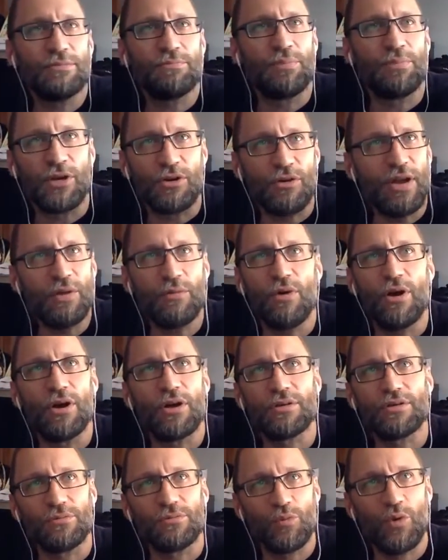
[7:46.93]
great work
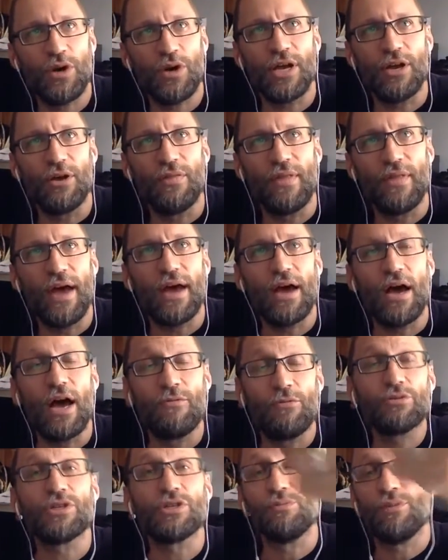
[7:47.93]
working on that. I've
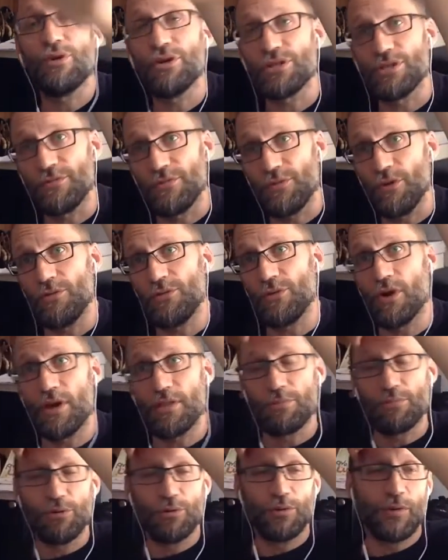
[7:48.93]
also merged a few of your other
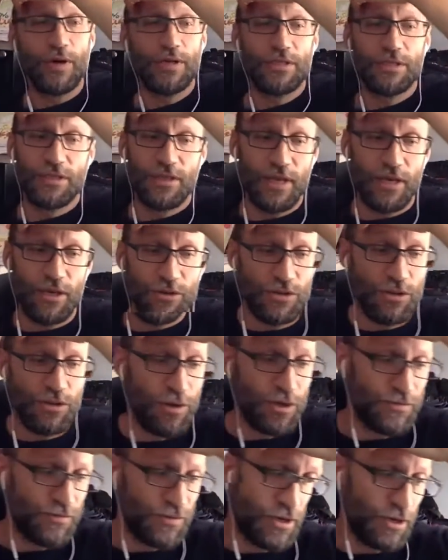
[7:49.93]
pull requests. Thank you so
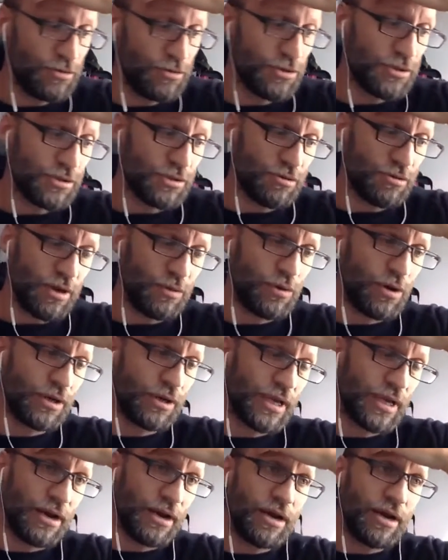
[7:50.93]
much for those. Great work
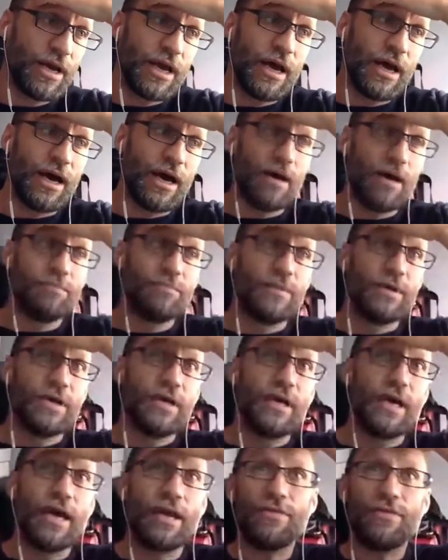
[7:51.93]
there.
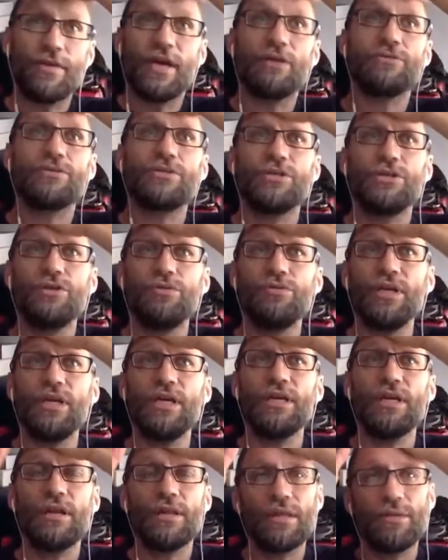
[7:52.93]
Anything else that you need?
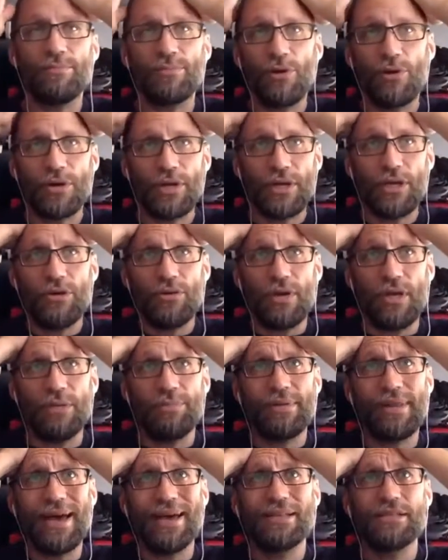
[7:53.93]
Anything blocking you? Any
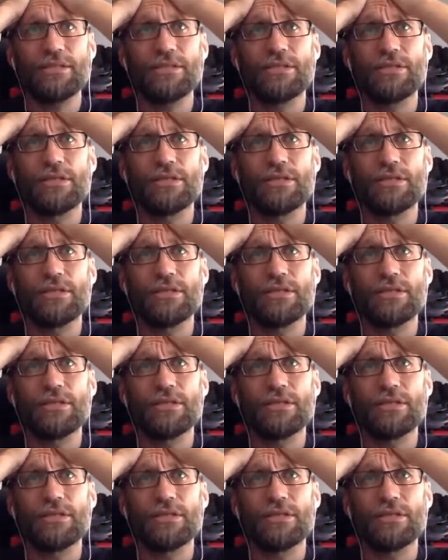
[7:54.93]
plans?